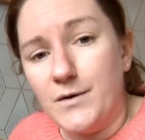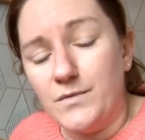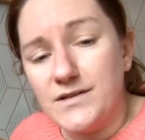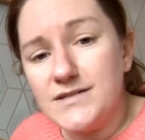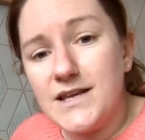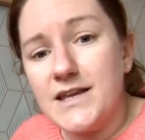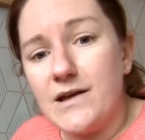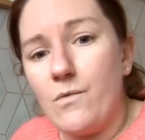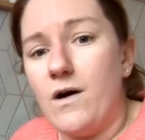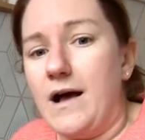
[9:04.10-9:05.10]
it and we'll
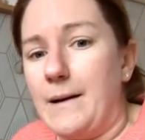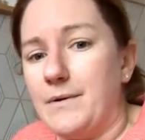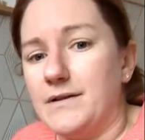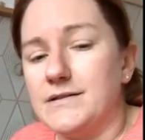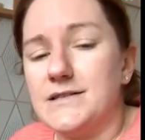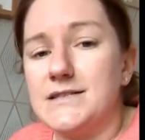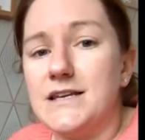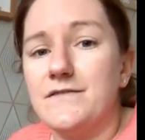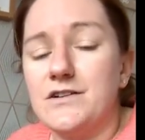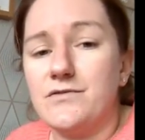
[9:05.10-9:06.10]
see what happens and
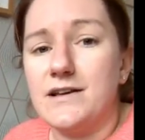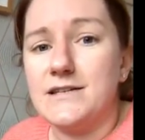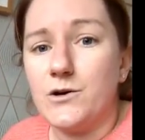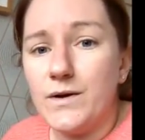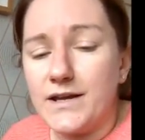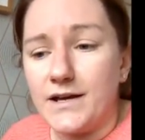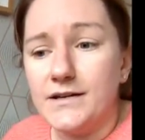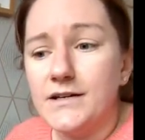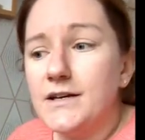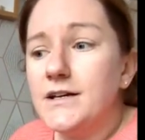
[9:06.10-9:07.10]
see if it dries it quicker.
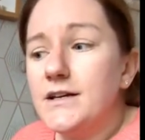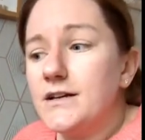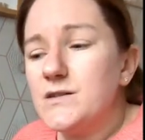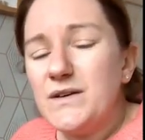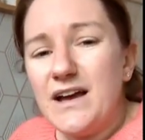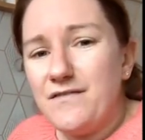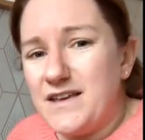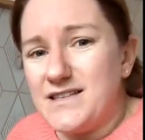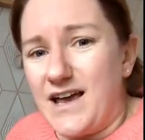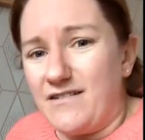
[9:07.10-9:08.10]
Because we have
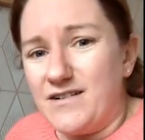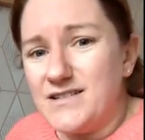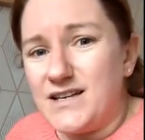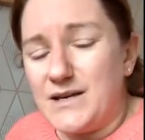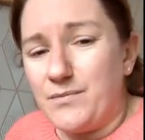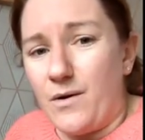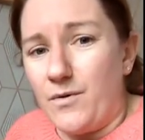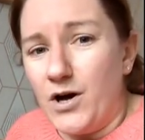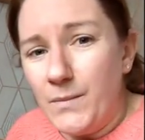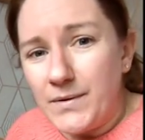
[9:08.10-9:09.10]
these airers that you
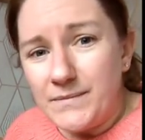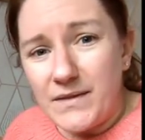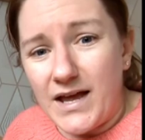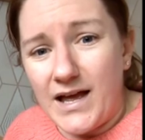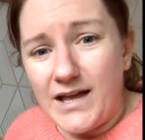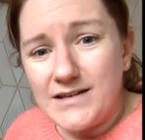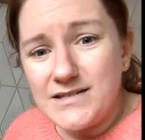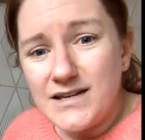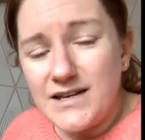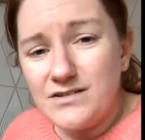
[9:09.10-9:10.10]
prop up
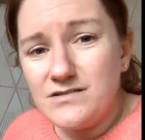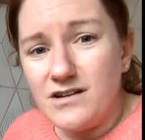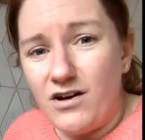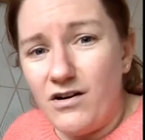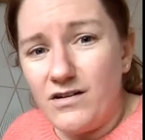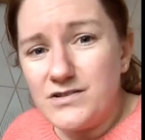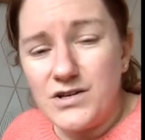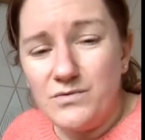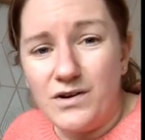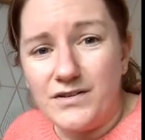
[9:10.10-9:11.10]
and it doesn't
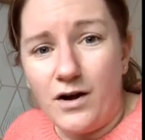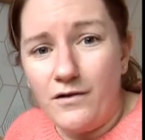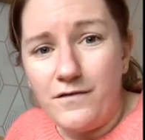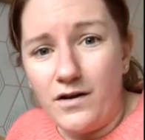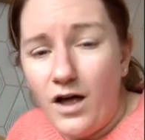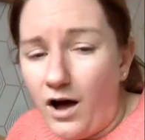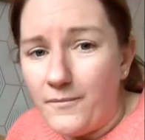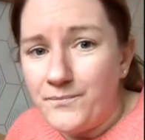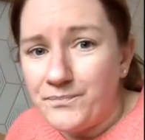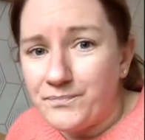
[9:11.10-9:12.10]
do an awful
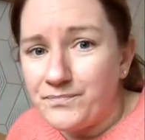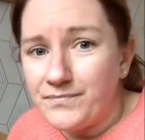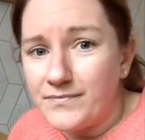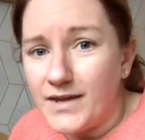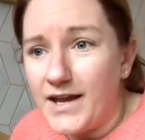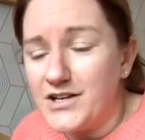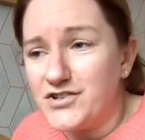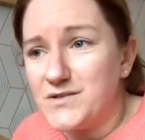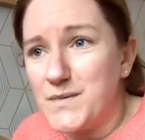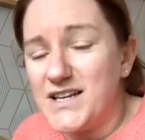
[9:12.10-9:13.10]
lot. It
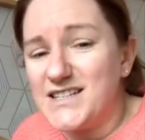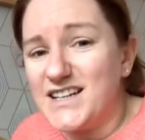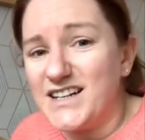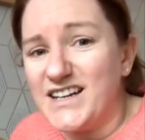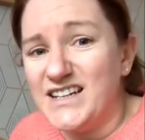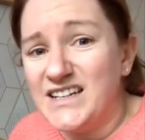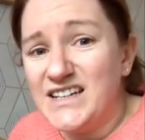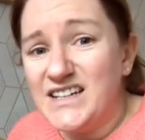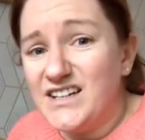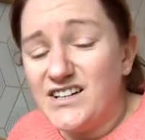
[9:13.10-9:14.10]
just basically
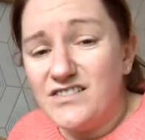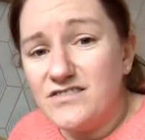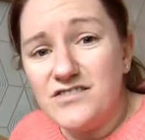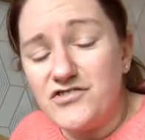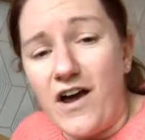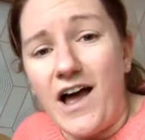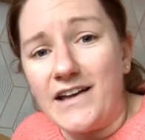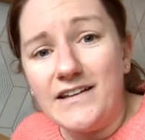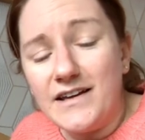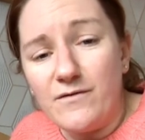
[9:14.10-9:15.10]
doesn't
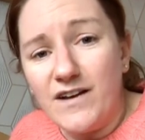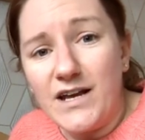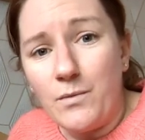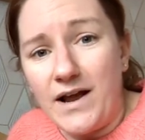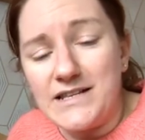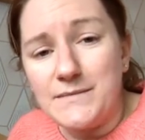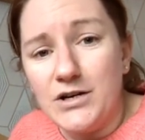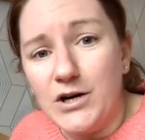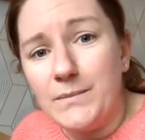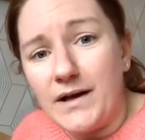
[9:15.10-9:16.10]
dry. It really winds
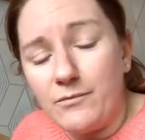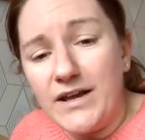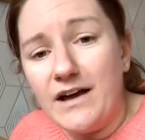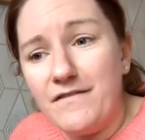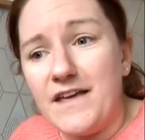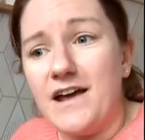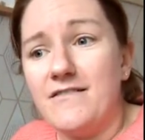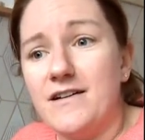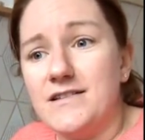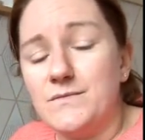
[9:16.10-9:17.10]
me up. And we have the
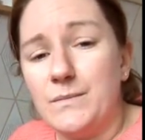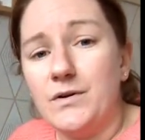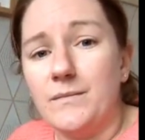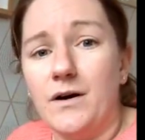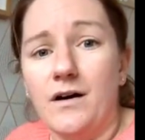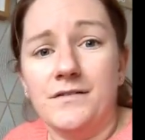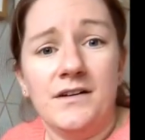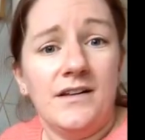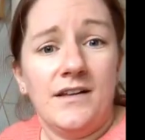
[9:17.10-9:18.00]
airers, we put them on